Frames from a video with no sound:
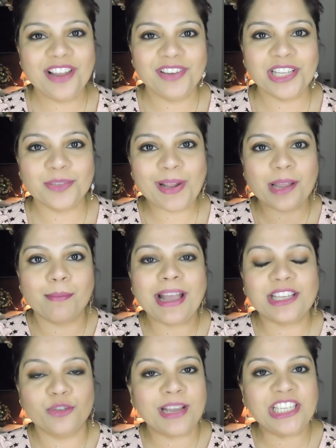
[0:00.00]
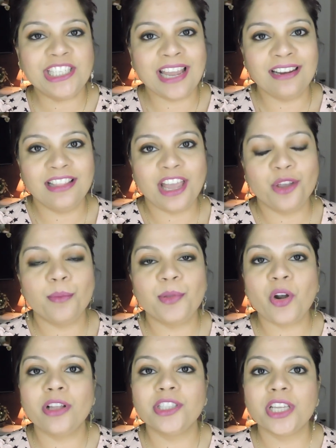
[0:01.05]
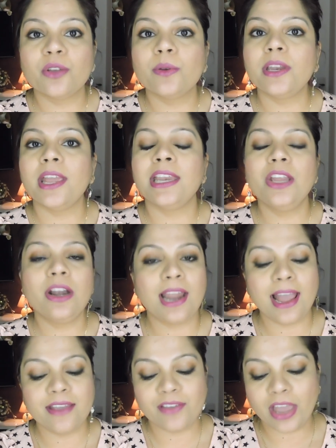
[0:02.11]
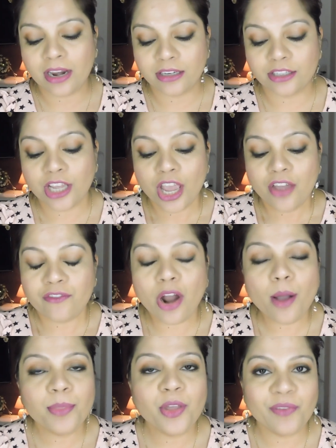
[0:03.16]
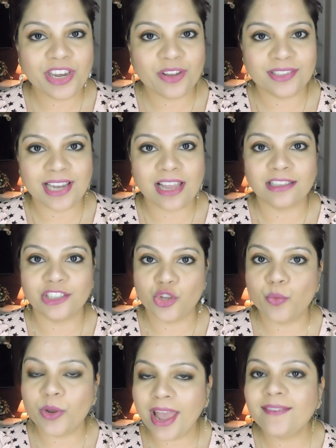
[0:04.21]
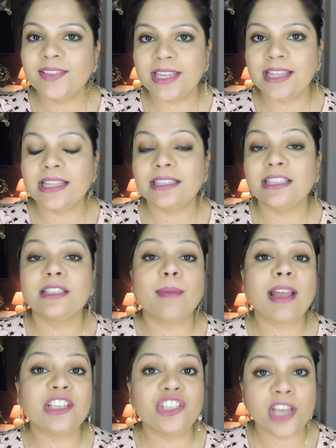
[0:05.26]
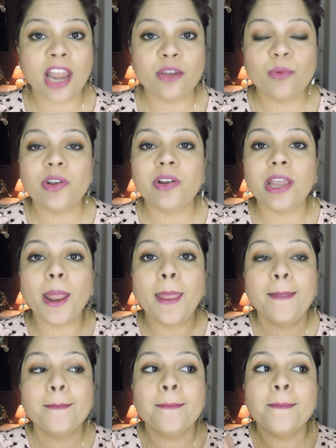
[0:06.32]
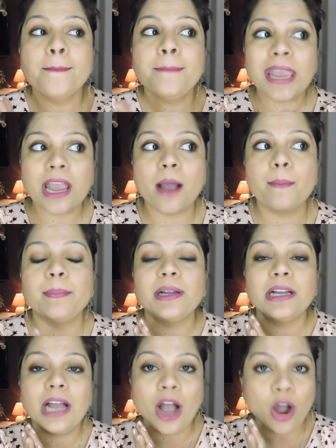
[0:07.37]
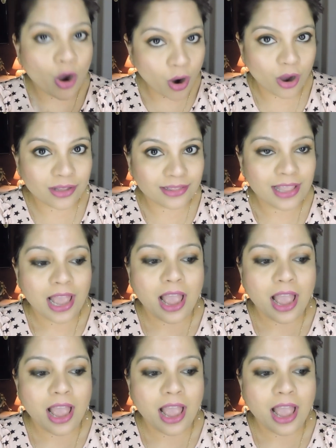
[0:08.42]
lovelies, welcome back to my channel. I hope you're all doing good in your life, and from the video's title you would have seen this is my January makeup haul.